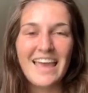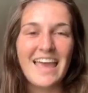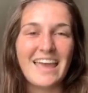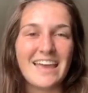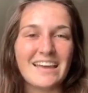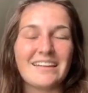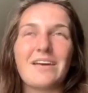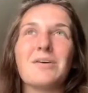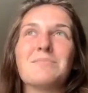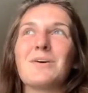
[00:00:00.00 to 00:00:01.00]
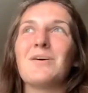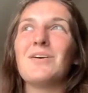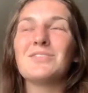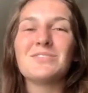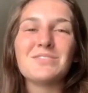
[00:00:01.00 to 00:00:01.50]
And I hope y'all
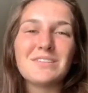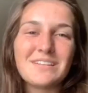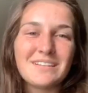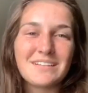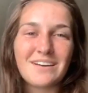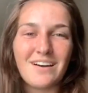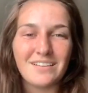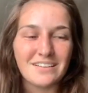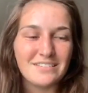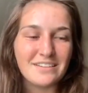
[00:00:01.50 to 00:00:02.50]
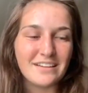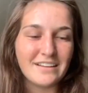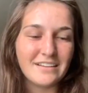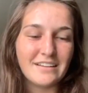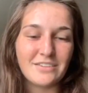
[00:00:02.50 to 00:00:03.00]
all do really good in college
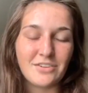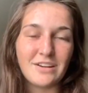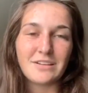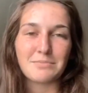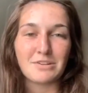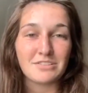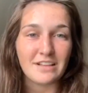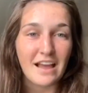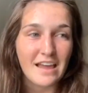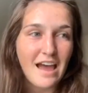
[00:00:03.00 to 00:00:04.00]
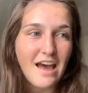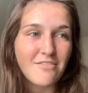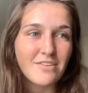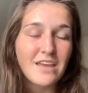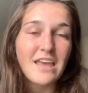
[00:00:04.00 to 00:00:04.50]
and enjoy it as much as I have.